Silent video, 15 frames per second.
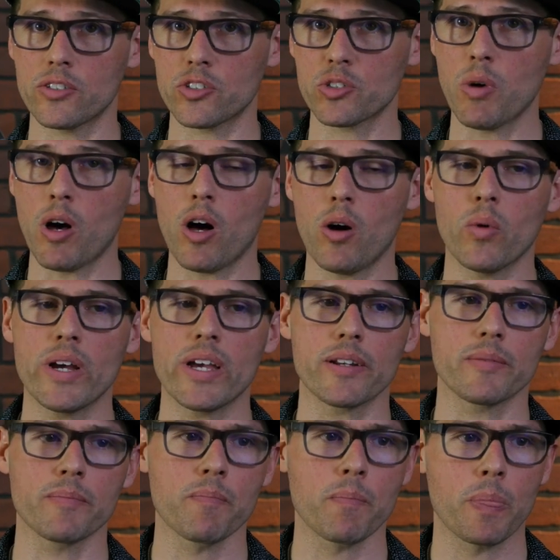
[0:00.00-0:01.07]
small win.
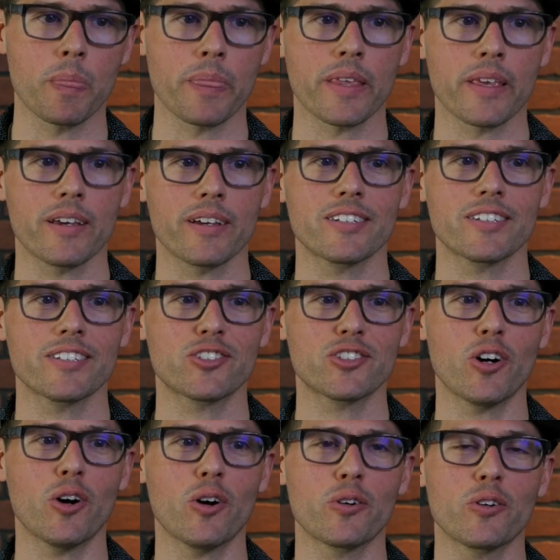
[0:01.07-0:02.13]
Sneaky little devil. Yeah.
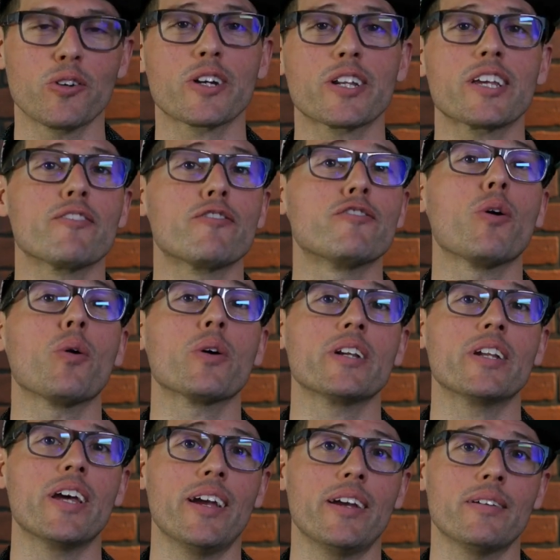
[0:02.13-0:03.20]
So you're gonna get 4
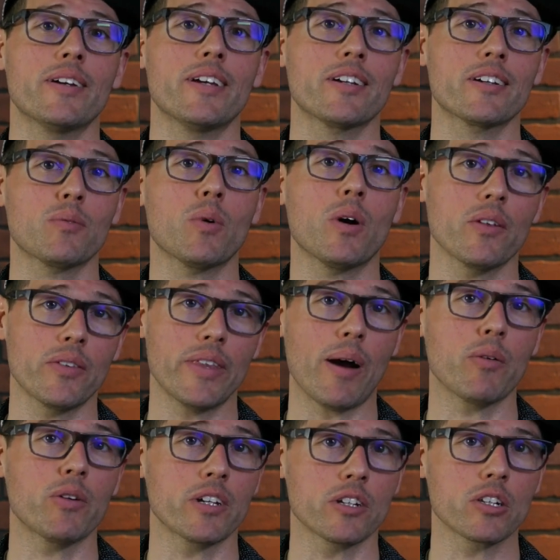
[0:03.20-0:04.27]
today. Ooh. Well, that
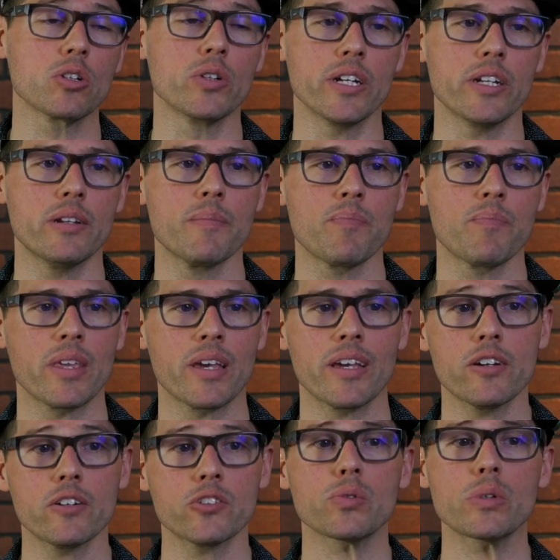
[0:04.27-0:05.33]
one included. Okay.
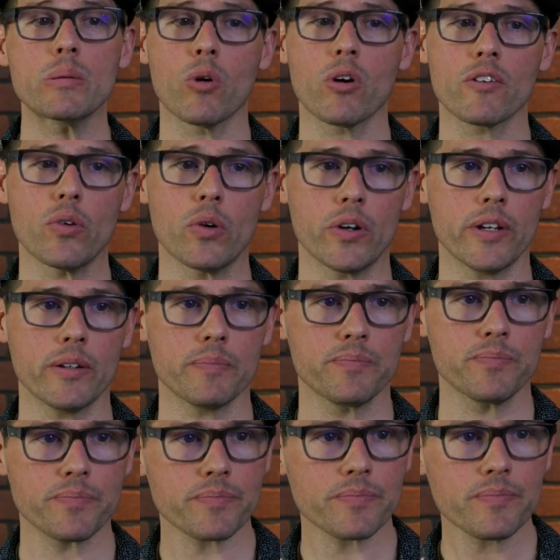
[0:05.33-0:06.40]
Here's 3 more for you.
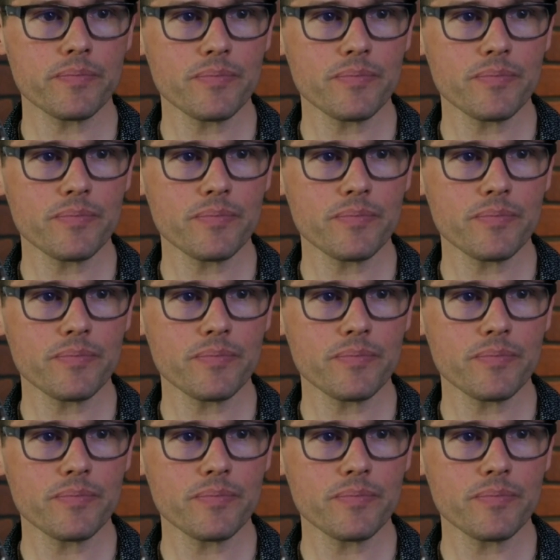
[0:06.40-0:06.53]
Bonus.